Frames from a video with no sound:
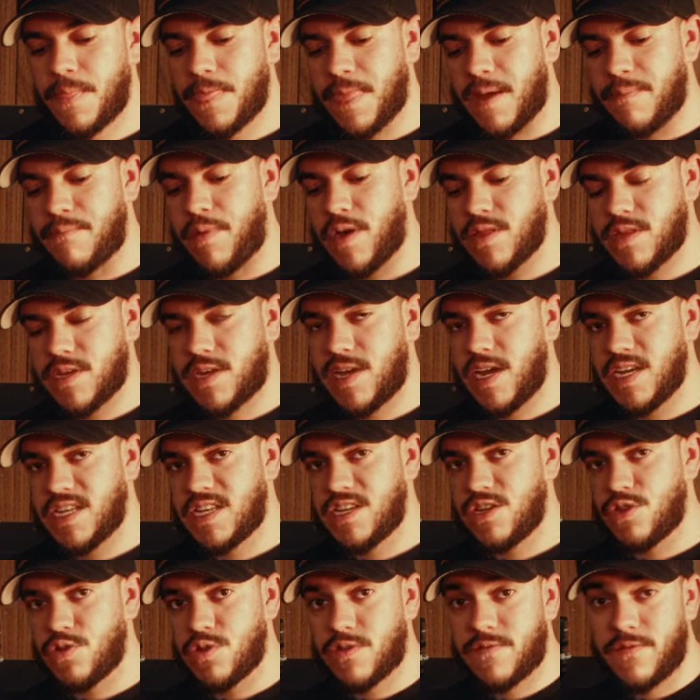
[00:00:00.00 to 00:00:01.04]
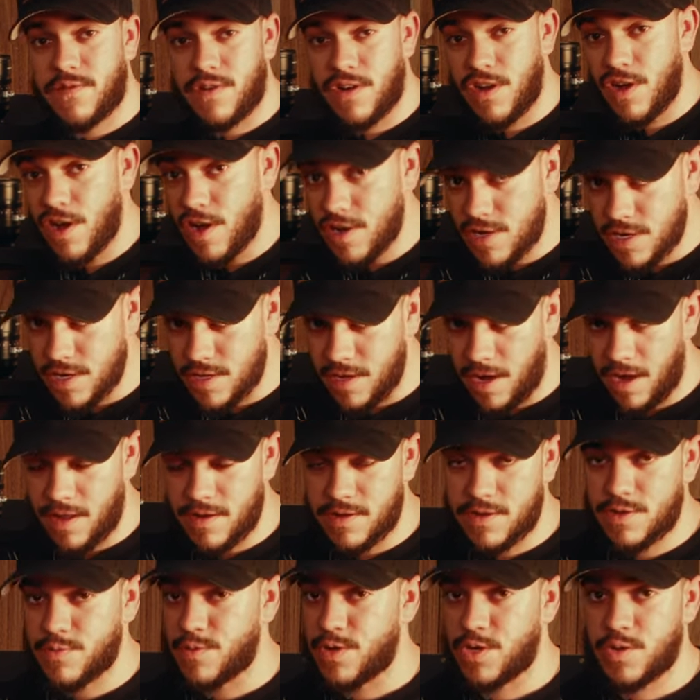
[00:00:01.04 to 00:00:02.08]
I bought the case used for
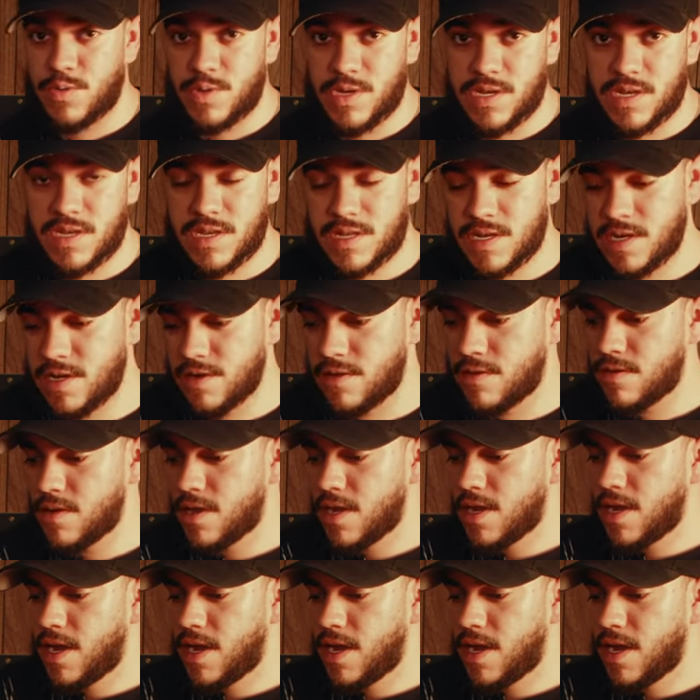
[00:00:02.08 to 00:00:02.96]
$100 which was a steal